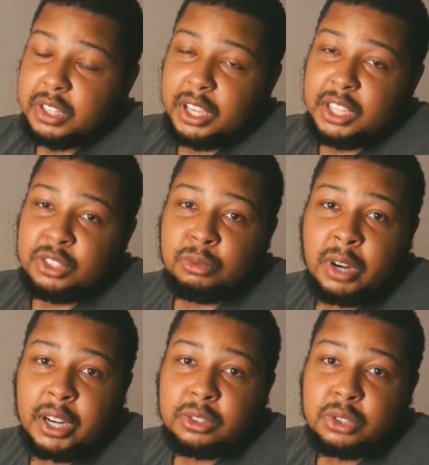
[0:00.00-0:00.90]
like his
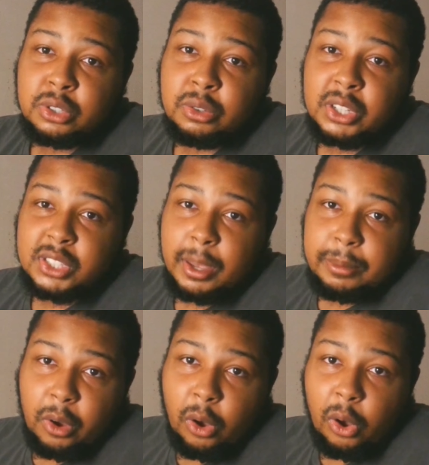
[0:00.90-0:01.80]
regular suit,
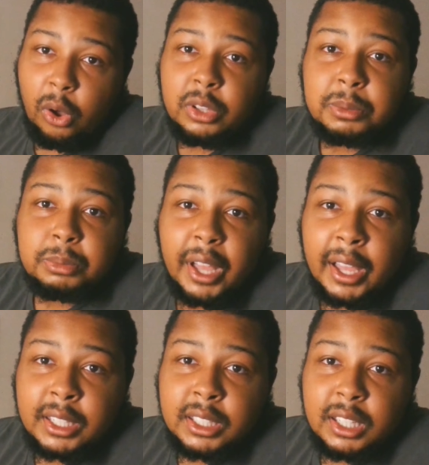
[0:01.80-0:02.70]
except all in
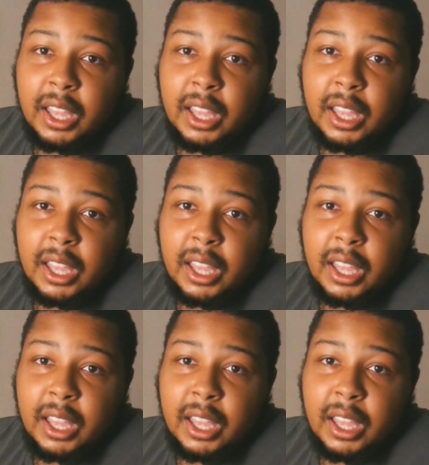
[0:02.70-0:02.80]
black.